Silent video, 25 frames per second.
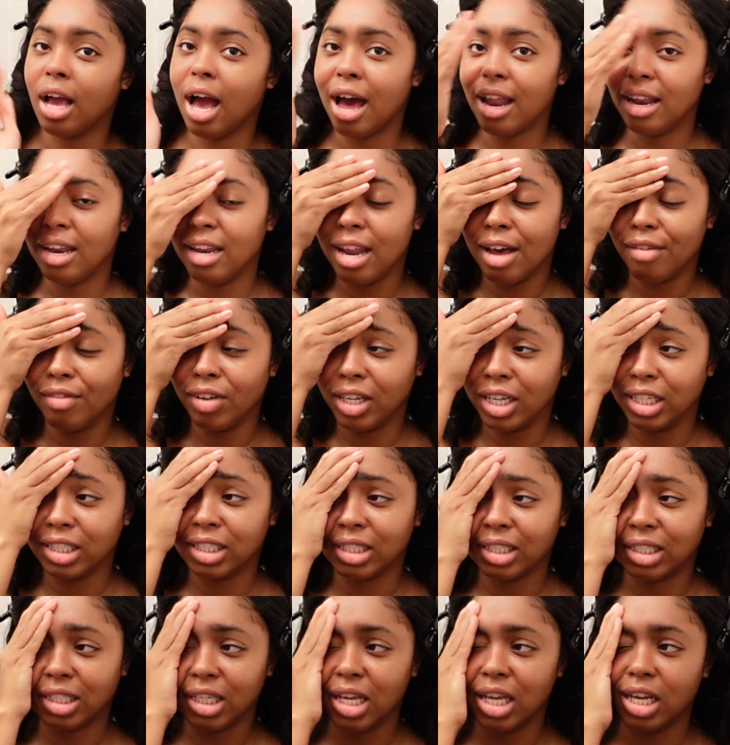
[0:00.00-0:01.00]
I never
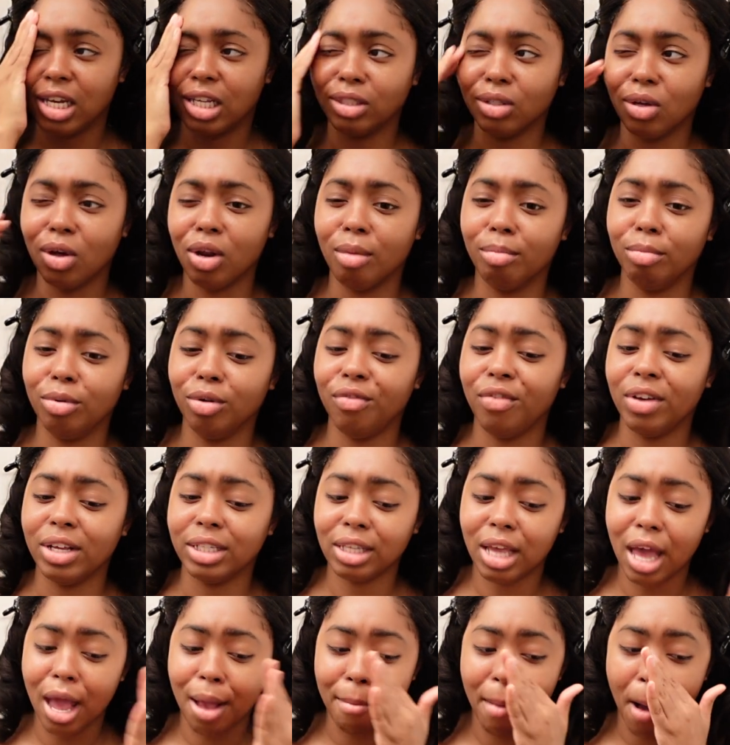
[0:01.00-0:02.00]
listened to any song that Blueface
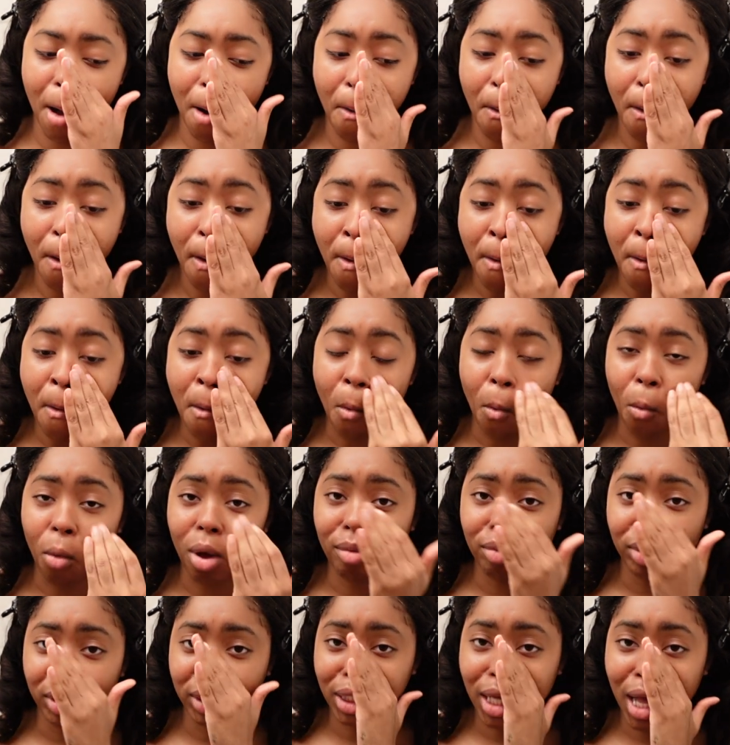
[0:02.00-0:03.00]
came out
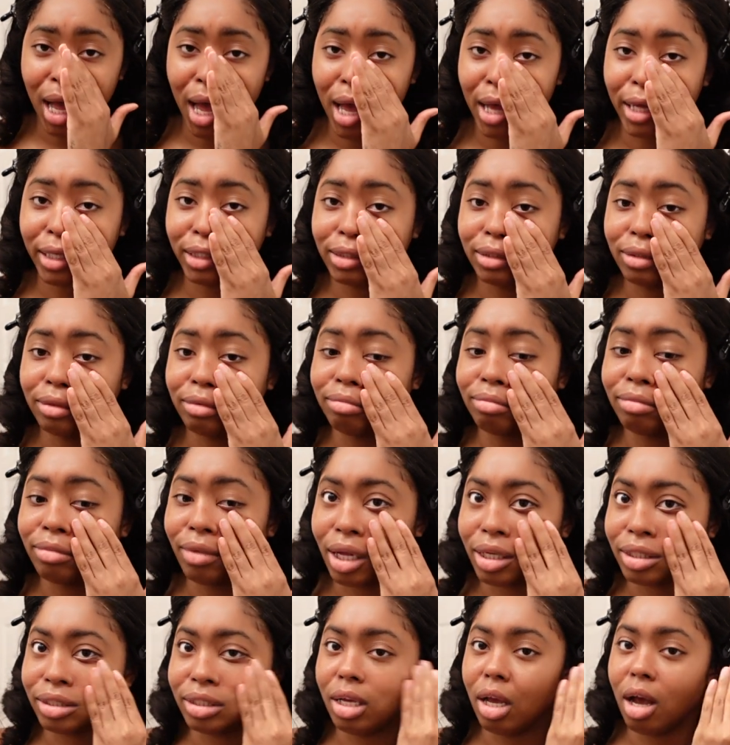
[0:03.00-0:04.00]
with besides
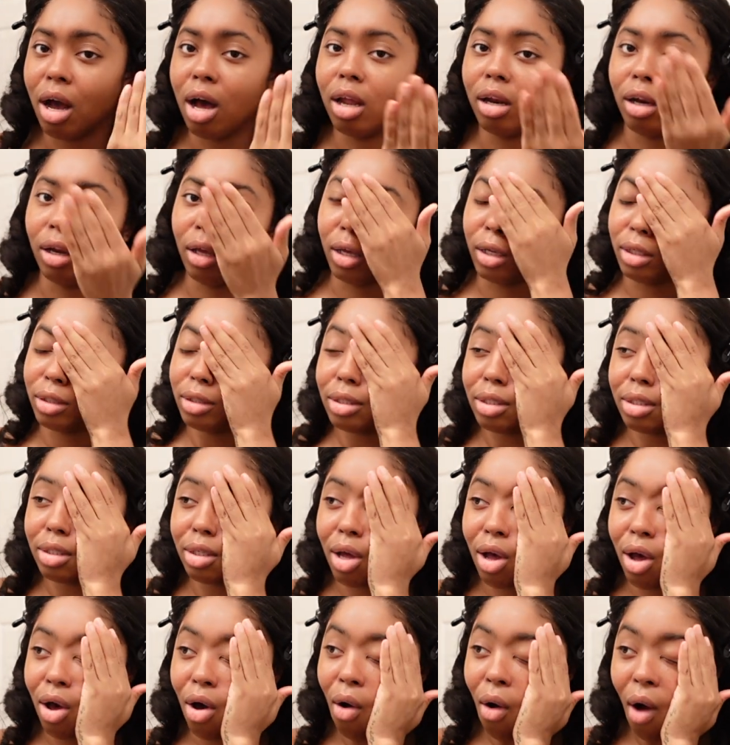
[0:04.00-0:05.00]
Thotiana,
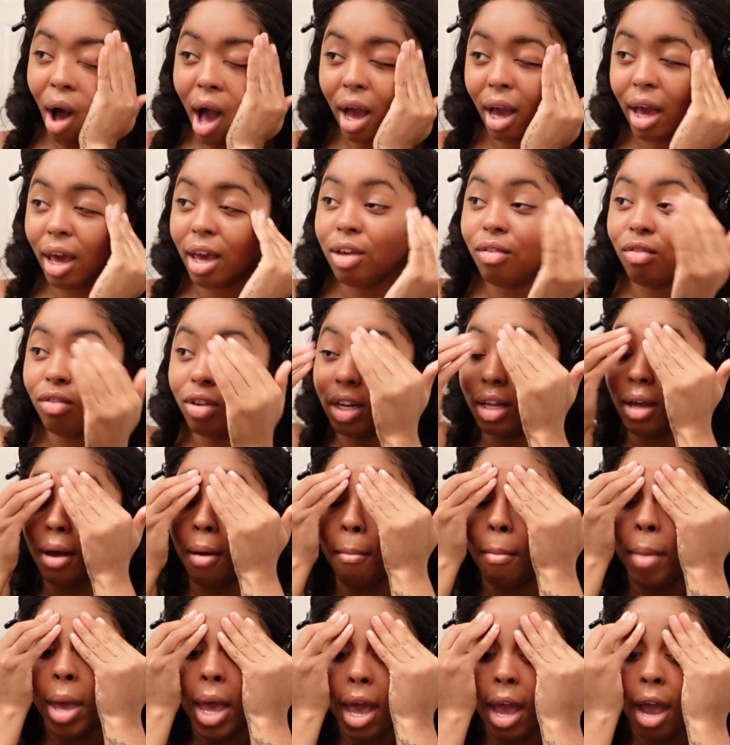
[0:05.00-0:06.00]
so I can't really
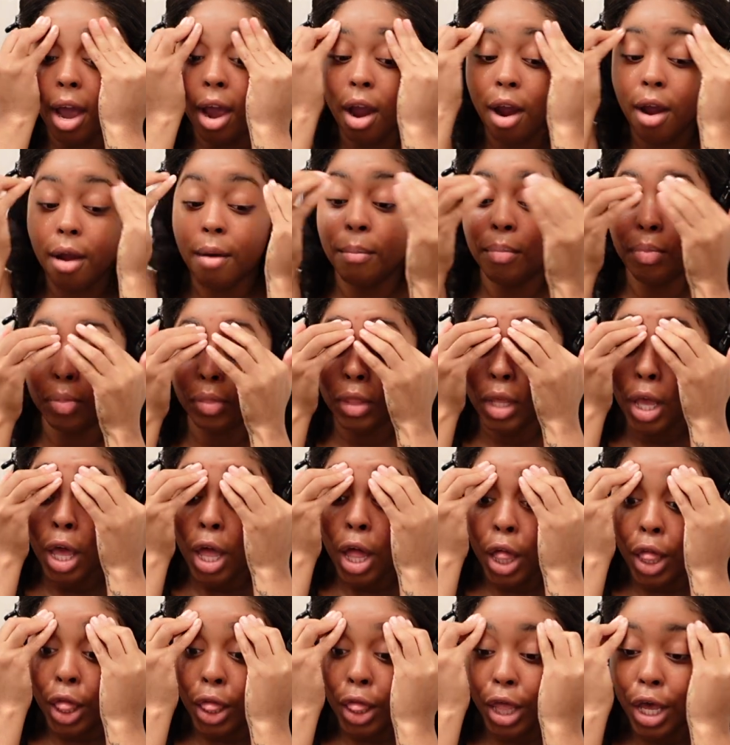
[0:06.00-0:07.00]
compare
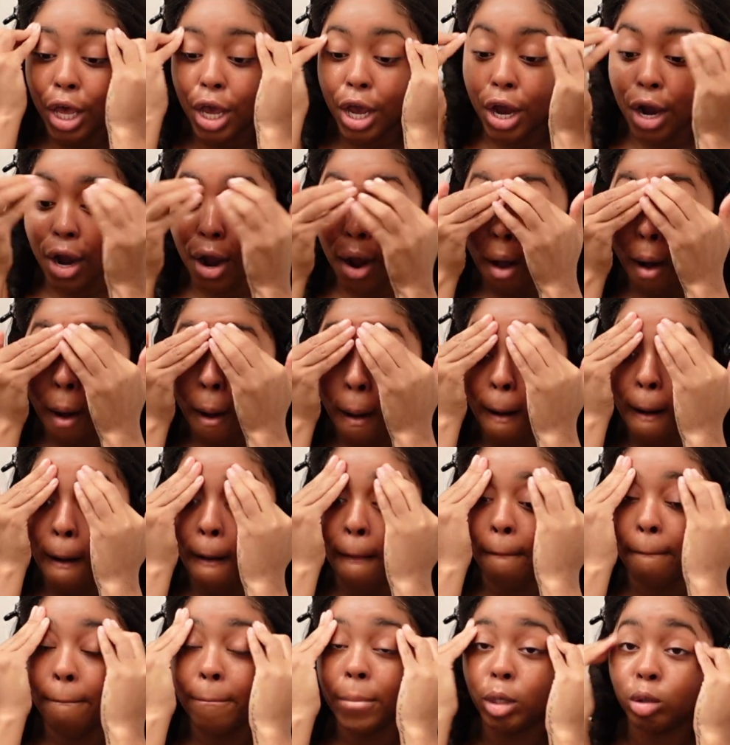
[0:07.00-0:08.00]
their
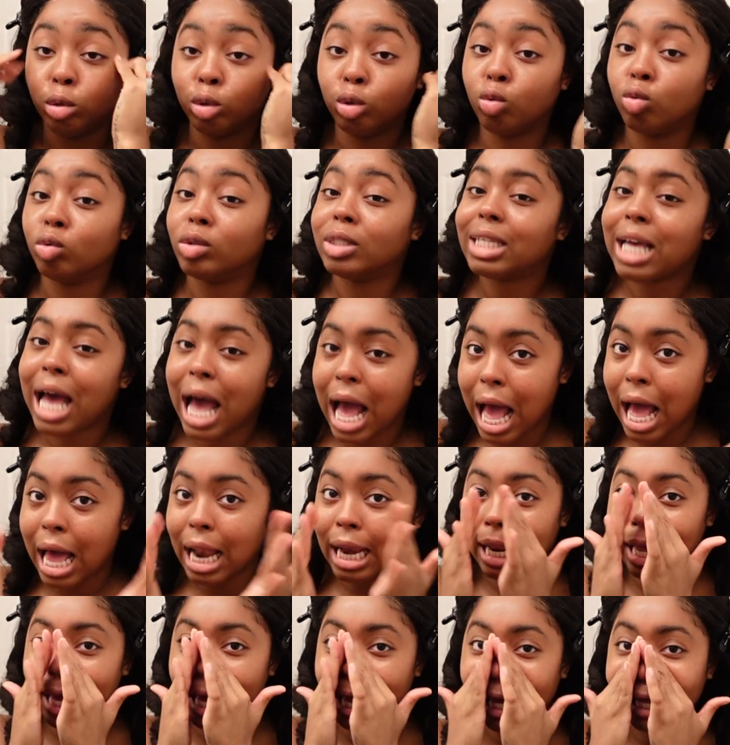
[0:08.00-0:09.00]
um musical
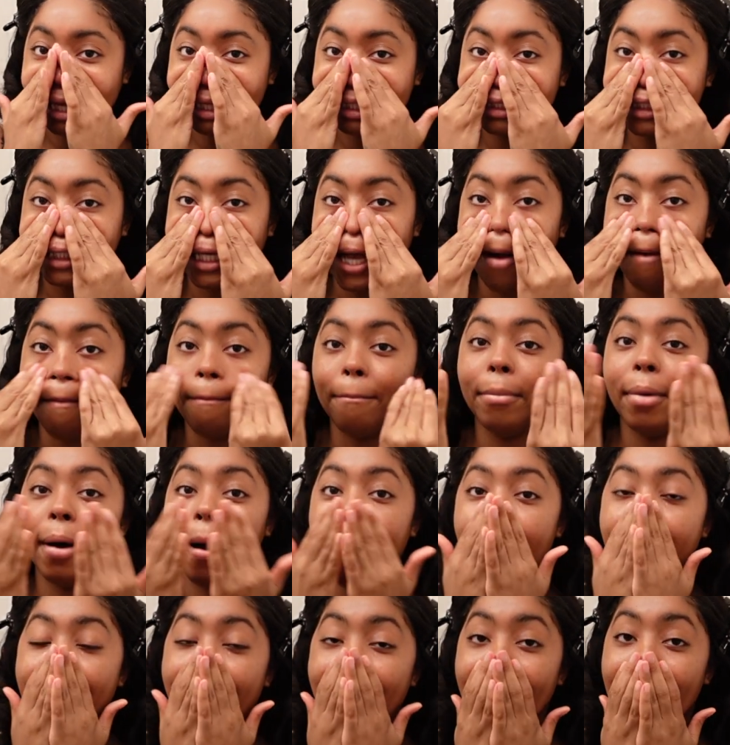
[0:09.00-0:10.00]
talent,
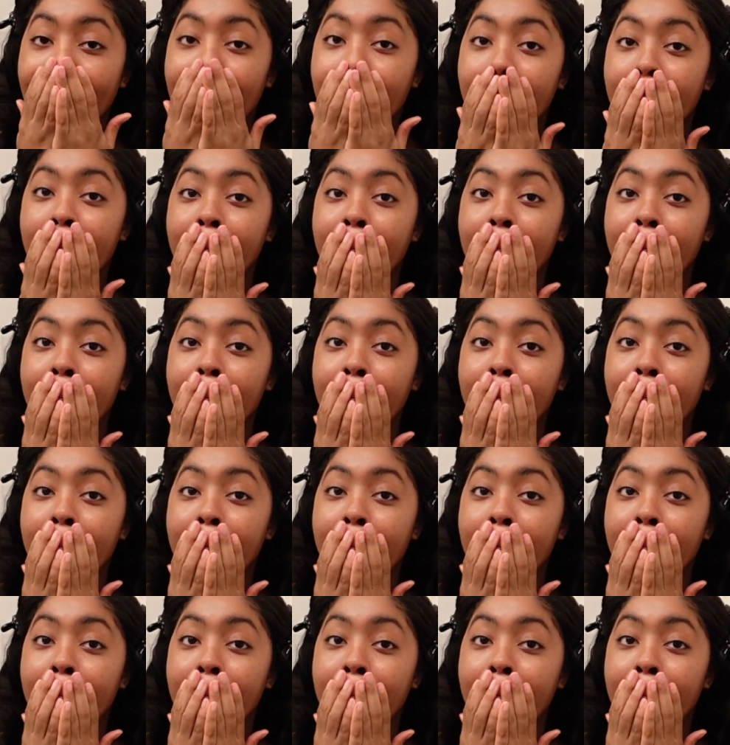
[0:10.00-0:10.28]
but